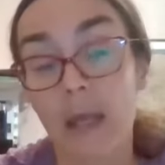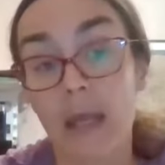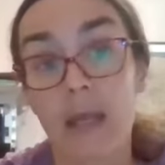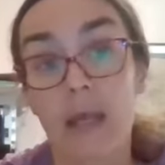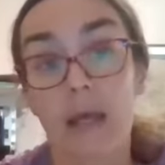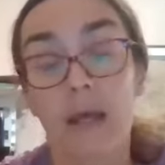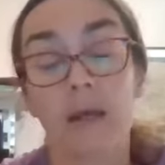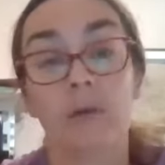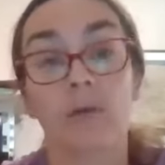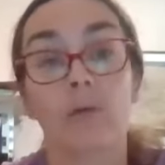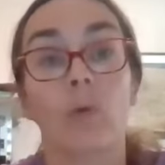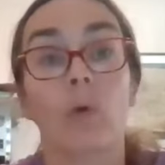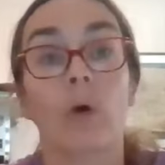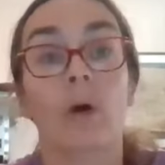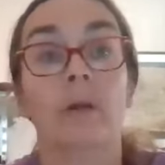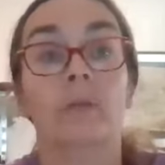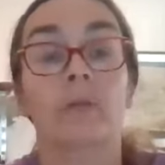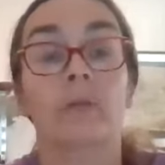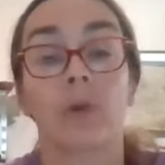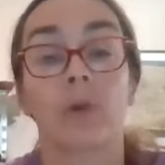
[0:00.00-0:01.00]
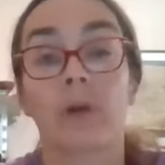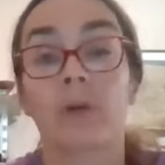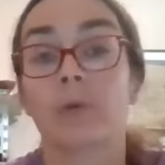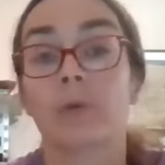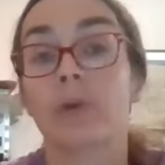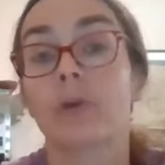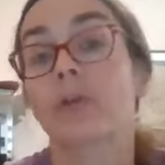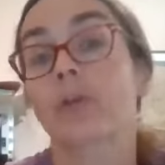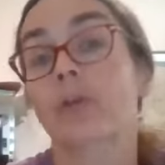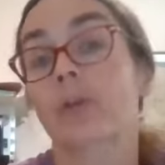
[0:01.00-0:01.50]
And one great
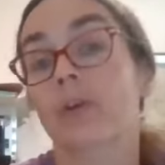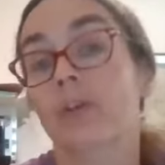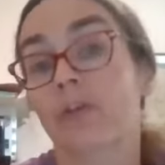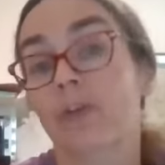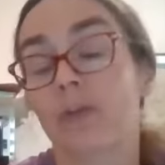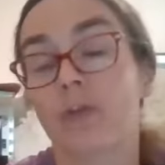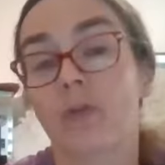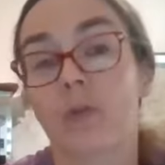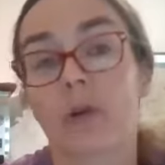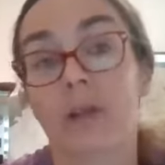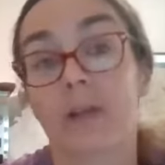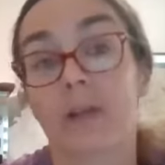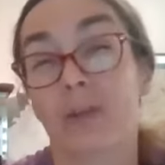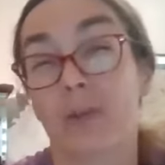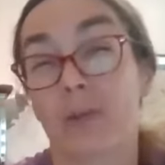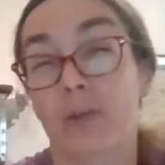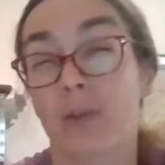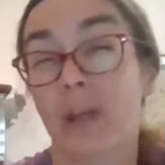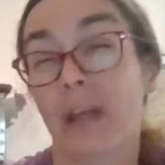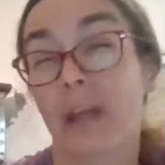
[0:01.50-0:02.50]
resource for doing this with